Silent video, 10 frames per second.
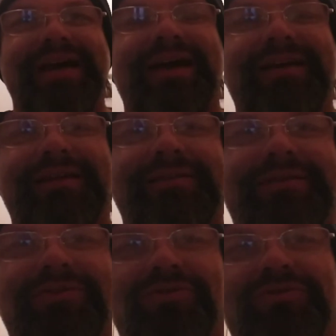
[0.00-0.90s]
I mean,
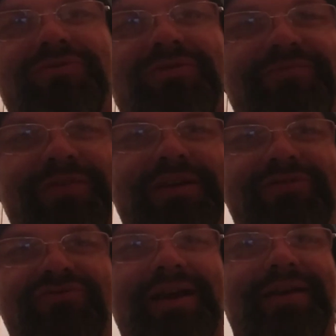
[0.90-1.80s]
I've always done
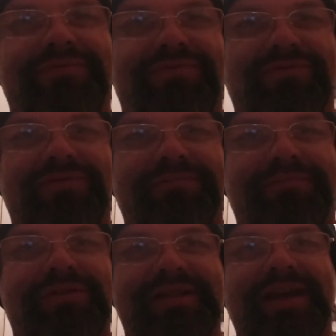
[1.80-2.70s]
impressions. There's
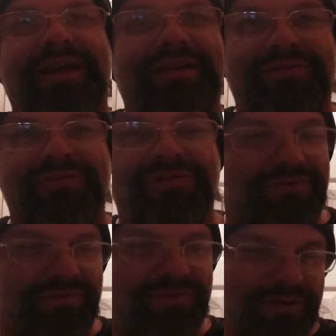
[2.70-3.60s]
that one guy
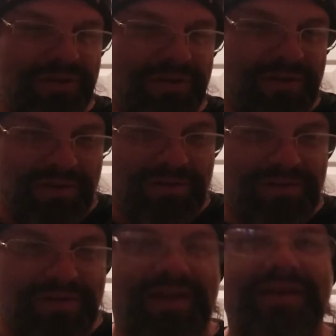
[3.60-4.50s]
that used to play on
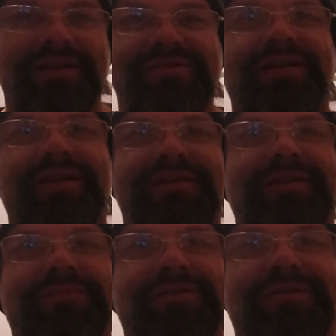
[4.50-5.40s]
Police
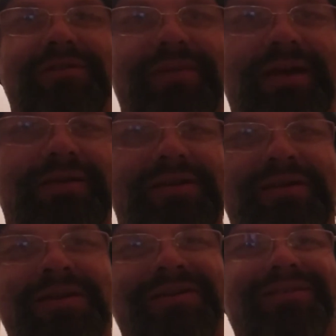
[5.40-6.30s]
Academy.
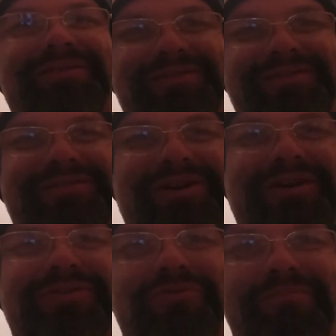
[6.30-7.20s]

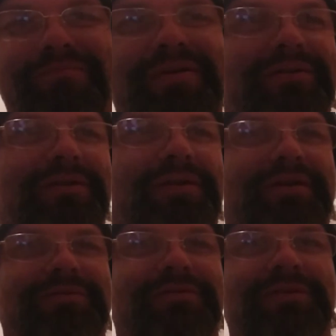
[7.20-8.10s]
Jones, as they called
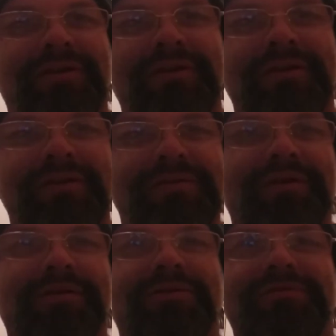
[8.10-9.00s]
him, the black guy,
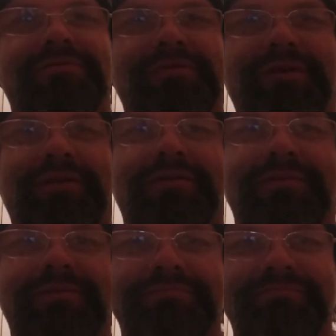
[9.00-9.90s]
and he'd always have
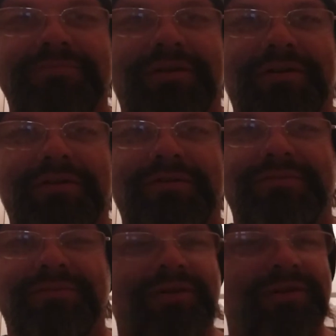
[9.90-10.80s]
the
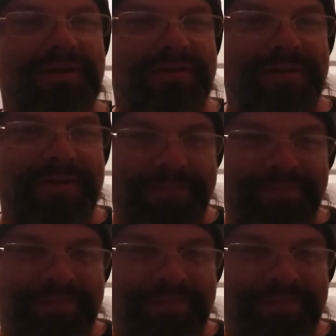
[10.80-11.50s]
the megaphone